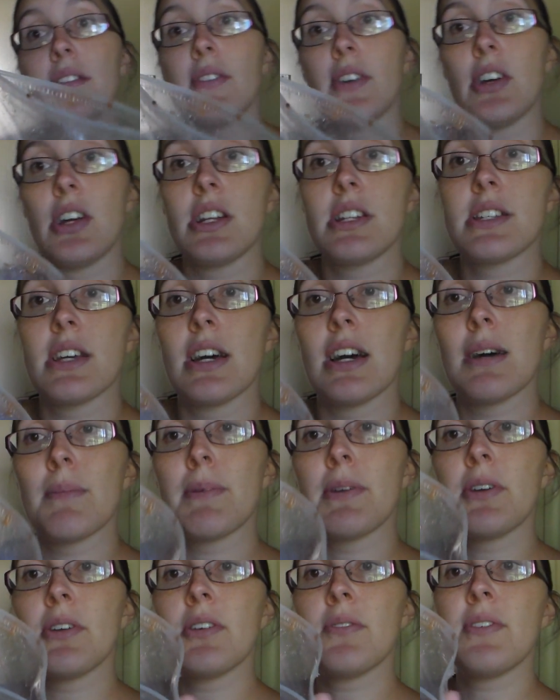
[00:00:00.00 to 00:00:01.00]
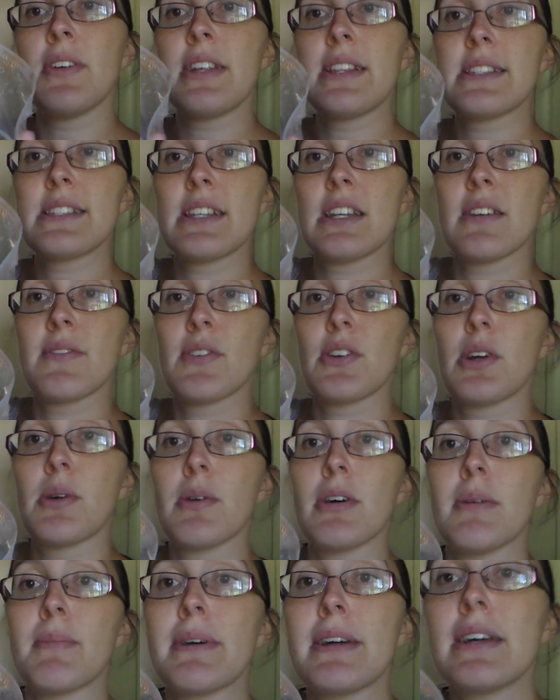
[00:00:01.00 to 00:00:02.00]
at the very top, I don't know if you can see it very
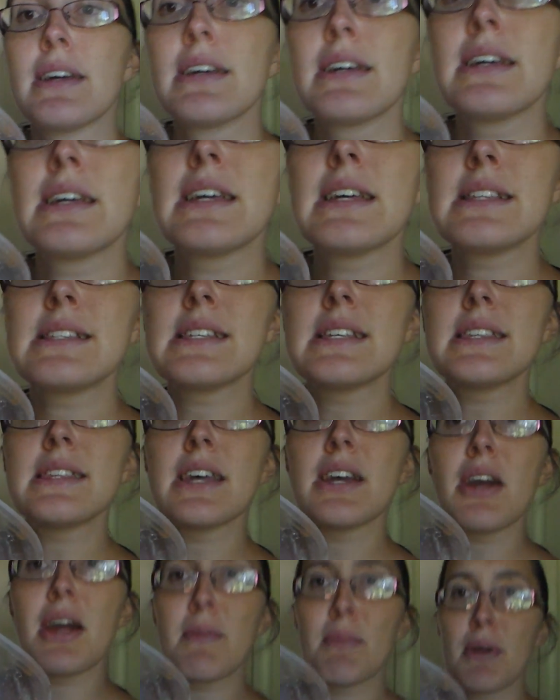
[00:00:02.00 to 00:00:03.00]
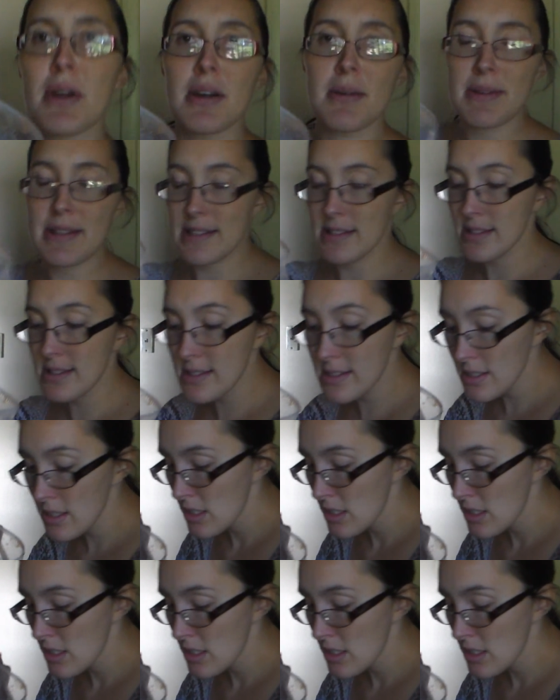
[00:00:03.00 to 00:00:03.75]
well, but it's in there, I promise.